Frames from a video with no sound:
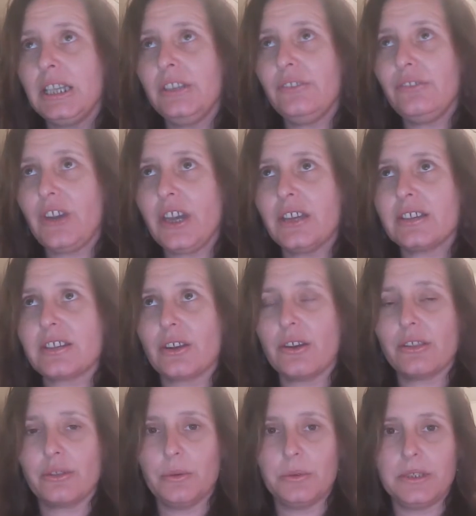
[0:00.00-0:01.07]
at first, I
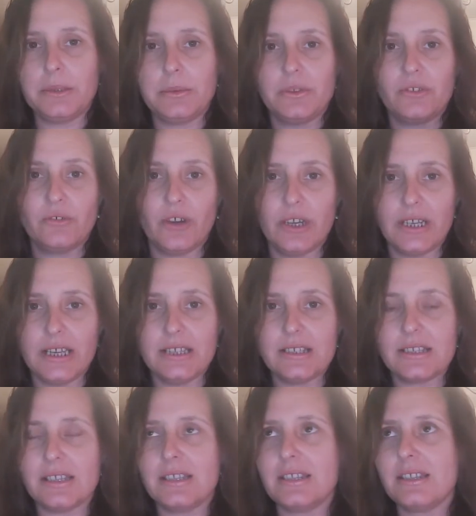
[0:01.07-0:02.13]
thought it was
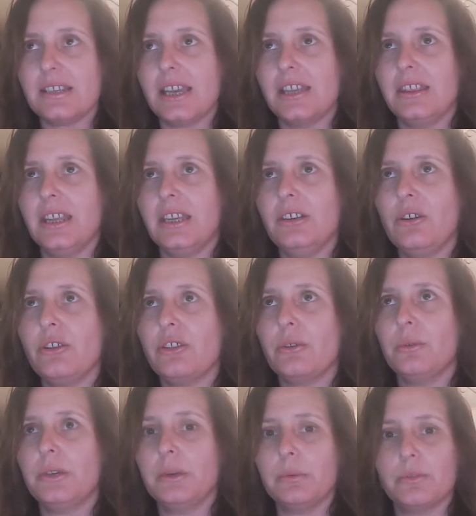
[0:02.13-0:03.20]
finances, and then I
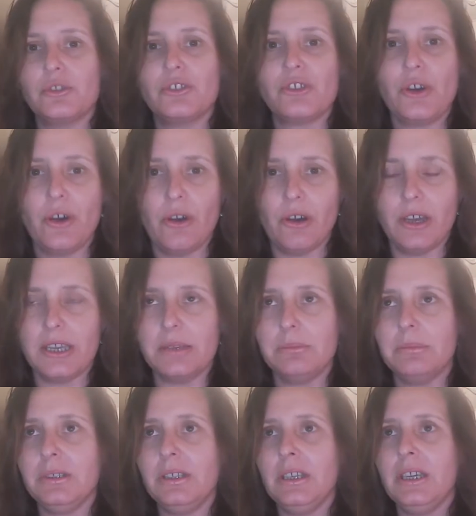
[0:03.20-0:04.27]
thought it was
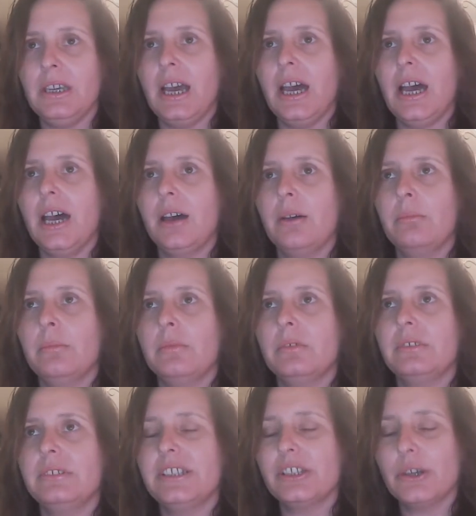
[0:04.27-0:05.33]
time. Um,
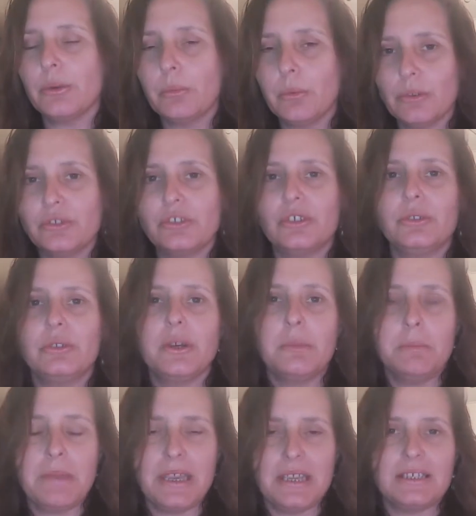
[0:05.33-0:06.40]
did I want to
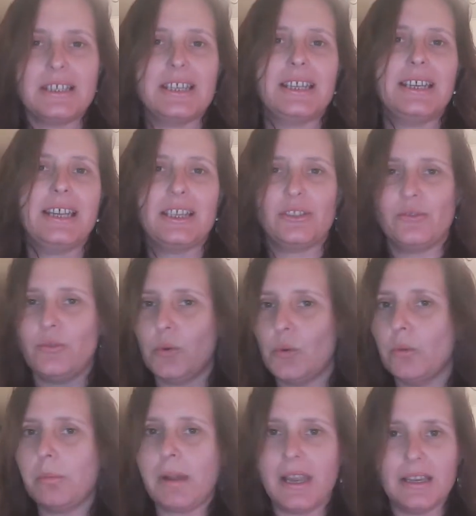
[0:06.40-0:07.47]
commit to the next
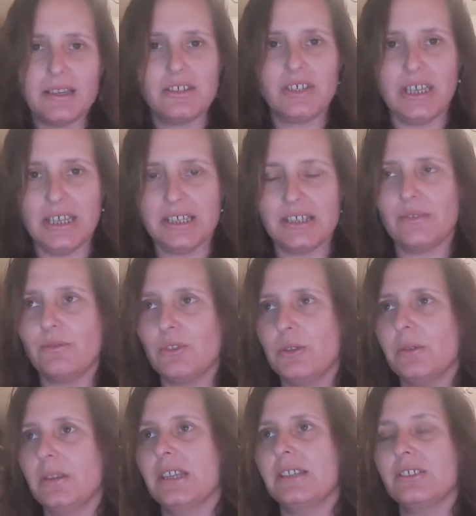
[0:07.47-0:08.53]
four plus years of
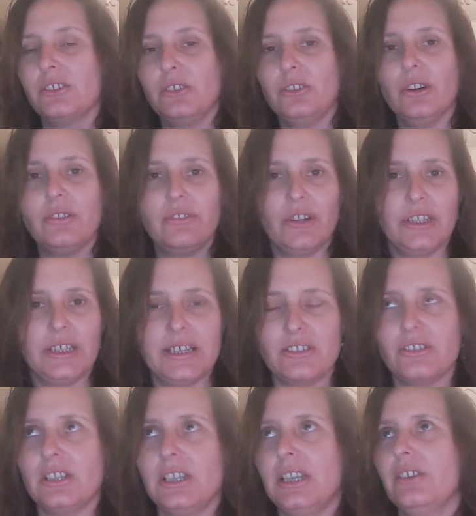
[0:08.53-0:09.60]
doing this? Could I
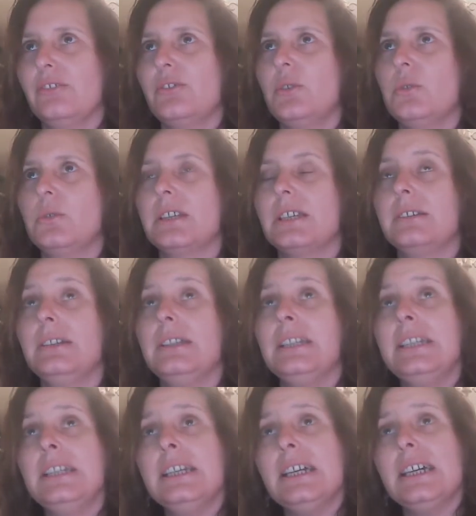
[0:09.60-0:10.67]
financially afford it?
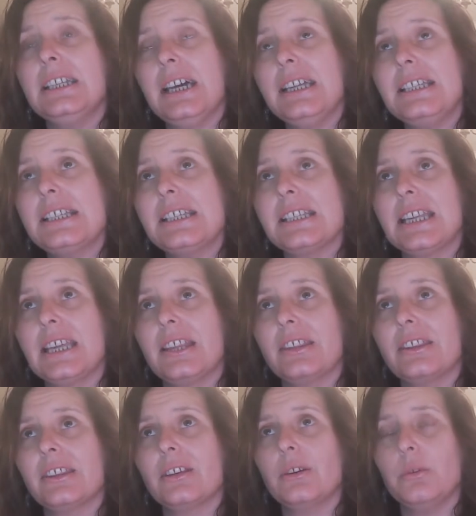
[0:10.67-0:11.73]
And
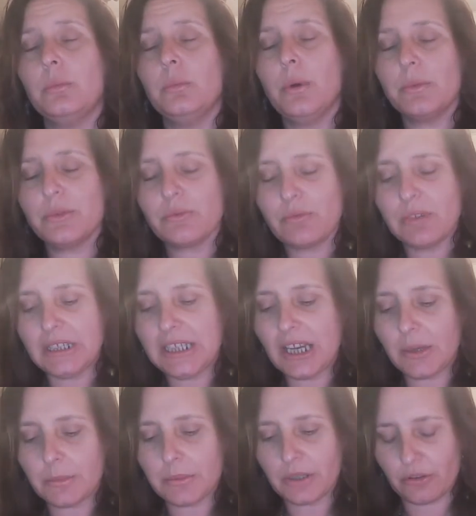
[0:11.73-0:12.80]
underneath what was really
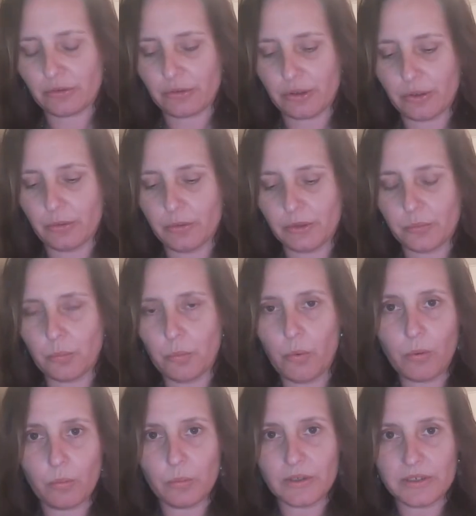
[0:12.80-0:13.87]
coming through was
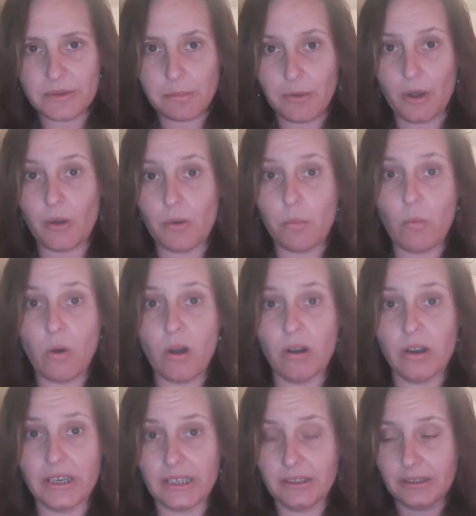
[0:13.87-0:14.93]
what was my why?